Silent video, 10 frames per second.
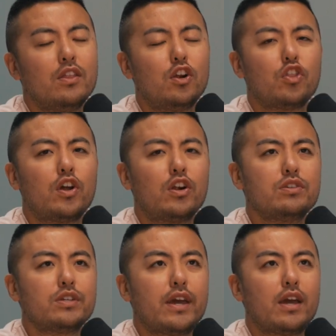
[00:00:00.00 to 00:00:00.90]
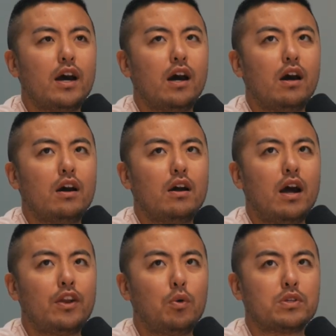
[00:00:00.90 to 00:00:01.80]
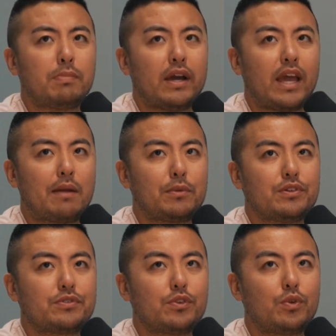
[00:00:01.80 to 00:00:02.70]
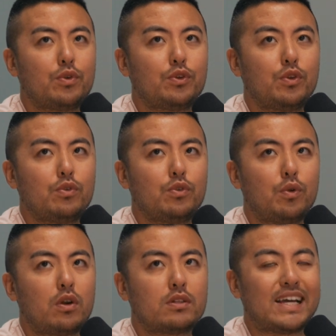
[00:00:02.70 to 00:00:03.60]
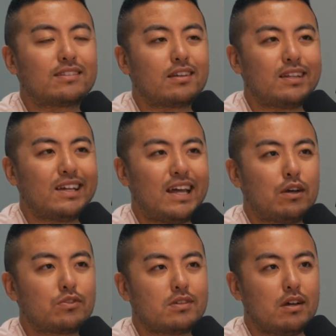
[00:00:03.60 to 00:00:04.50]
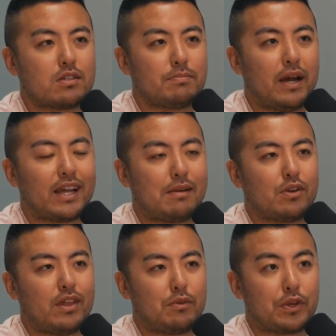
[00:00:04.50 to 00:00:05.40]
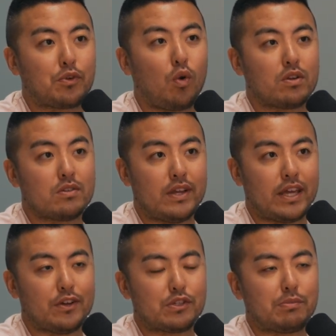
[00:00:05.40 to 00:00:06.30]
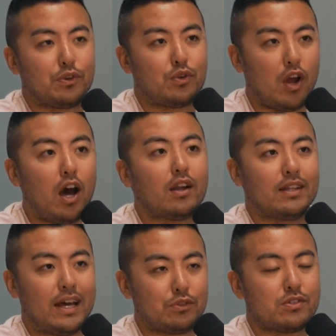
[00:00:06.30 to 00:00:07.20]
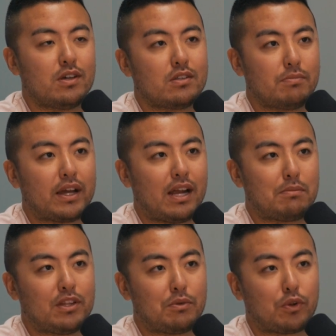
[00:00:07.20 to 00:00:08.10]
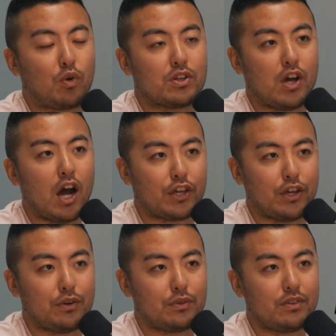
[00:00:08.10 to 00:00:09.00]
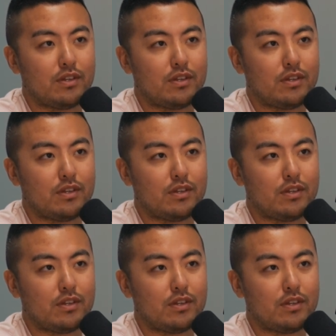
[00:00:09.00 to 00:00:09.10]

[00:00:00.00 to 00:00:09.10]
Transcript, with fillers: There's a I know with spy cameras, you're technically allowed to sell a spy camera that records videos, but you're not allowed to sell a spy camera that records audio.